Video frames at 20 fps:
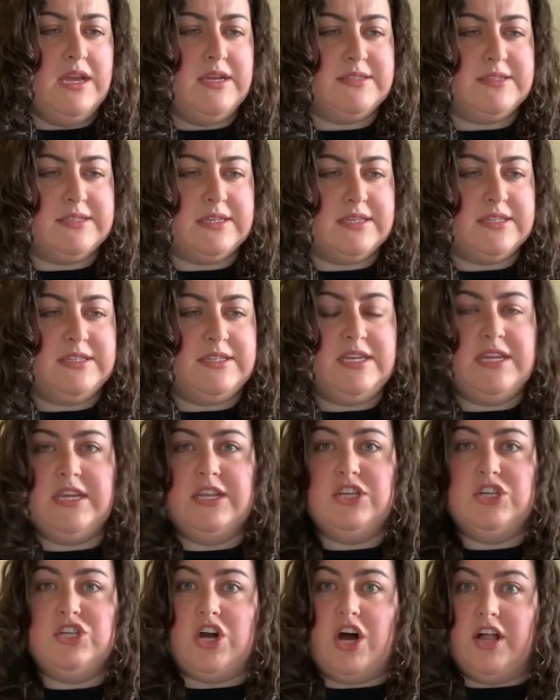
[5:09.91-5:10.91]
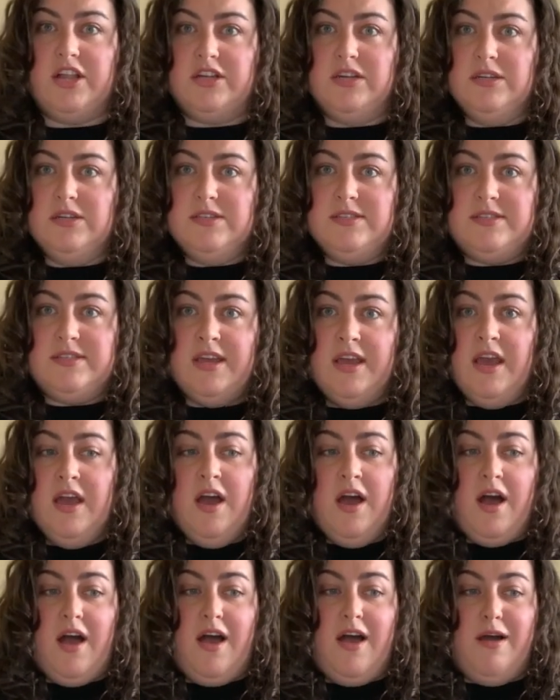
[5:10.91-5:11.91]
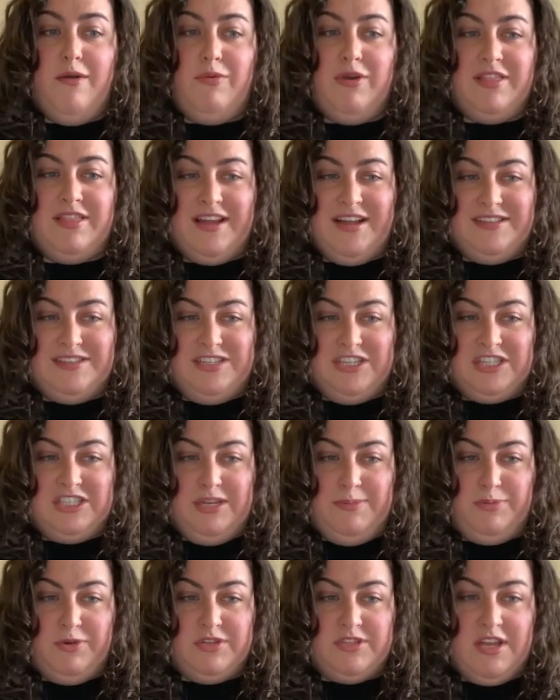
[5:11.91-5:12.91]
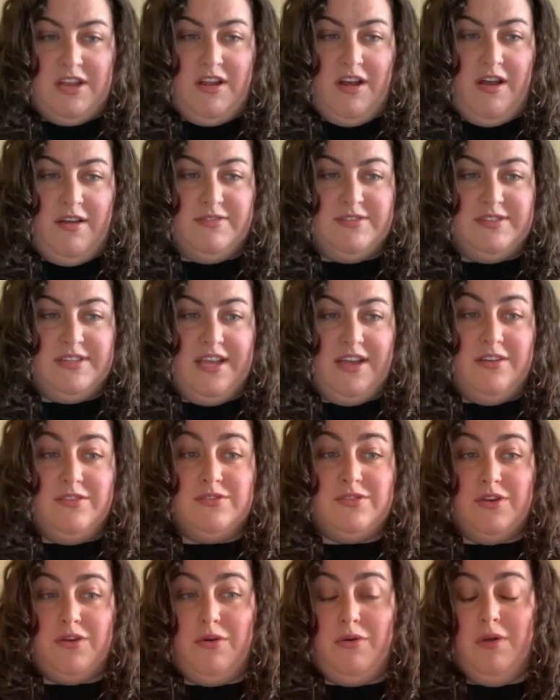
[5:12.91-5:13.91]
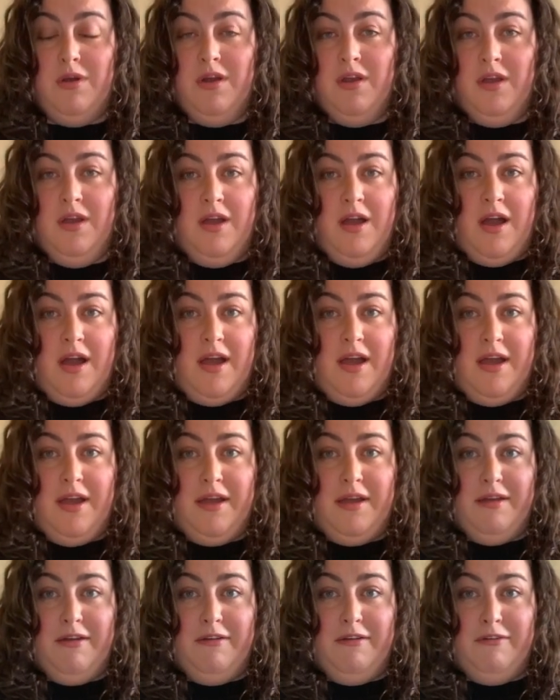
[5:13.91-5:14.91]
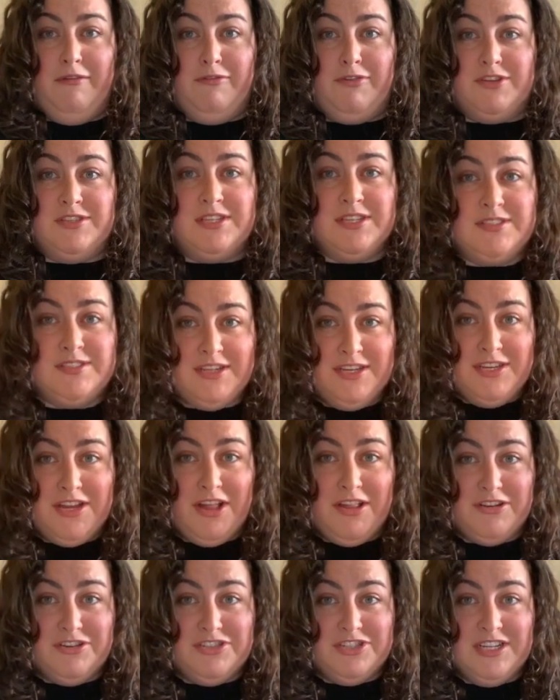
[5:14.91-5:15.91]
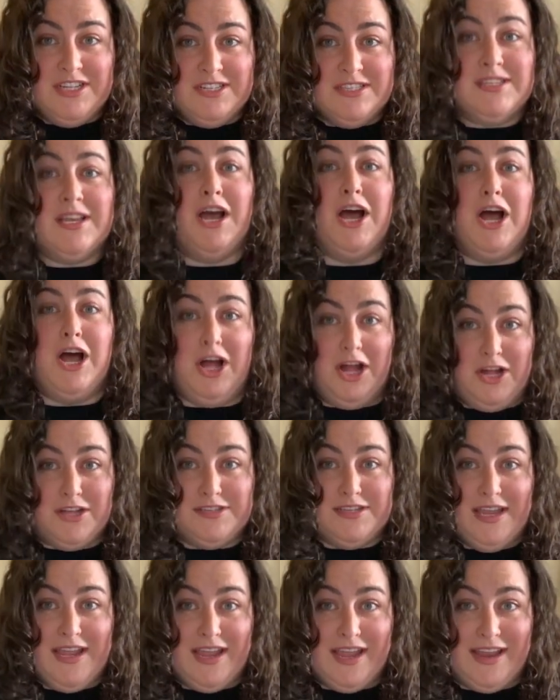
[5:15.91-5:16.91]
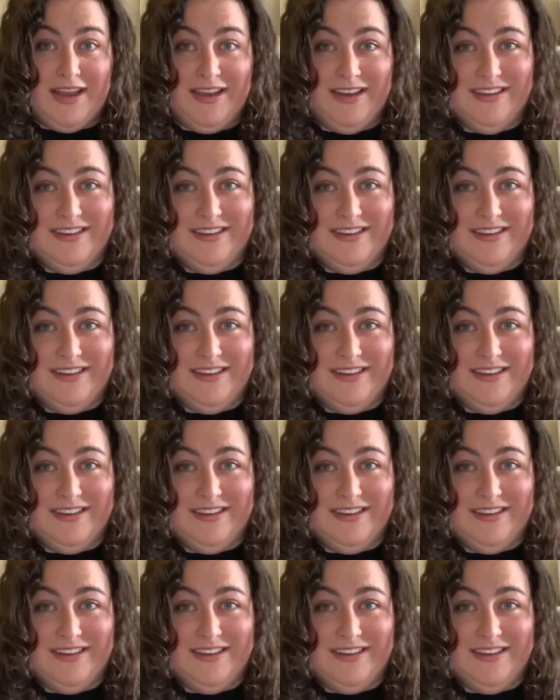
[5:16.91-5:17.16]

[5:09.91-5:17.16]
$16 with that 60% off sale. So for $16 jeans, I'll take it.